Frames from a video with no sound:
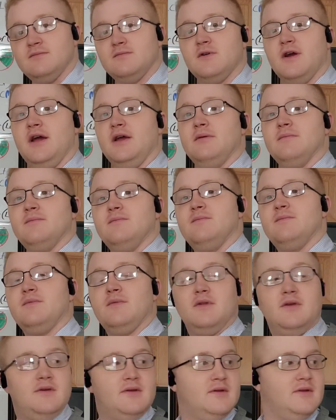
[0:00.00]
Right?
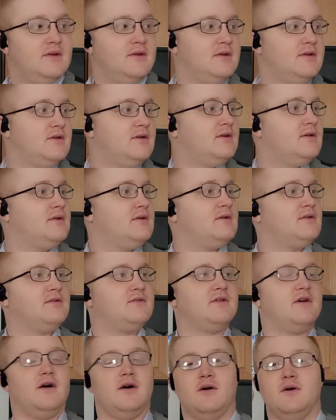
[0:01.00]

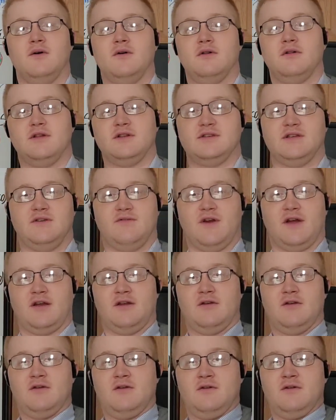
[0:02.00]
So, let's see if I can
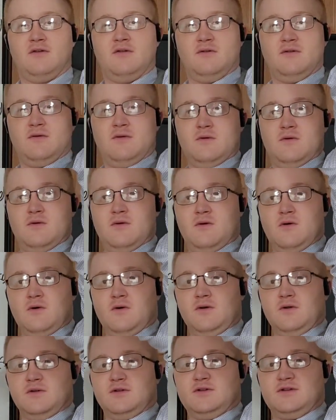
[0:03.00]

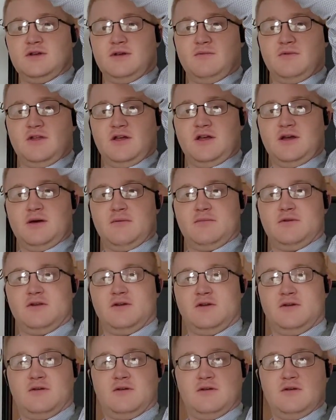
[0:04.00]
hold something up
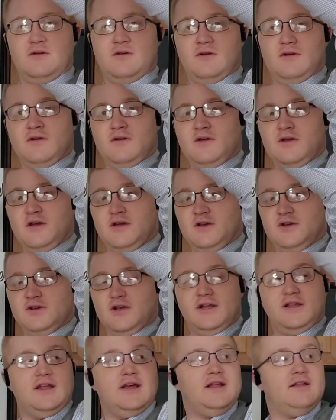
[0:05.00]
to kind of
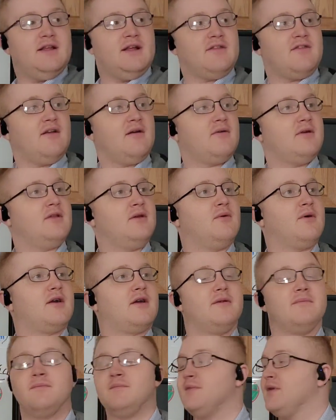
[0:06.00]
shade that. That's not really
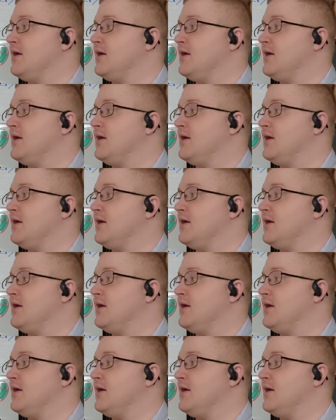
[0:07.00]
working.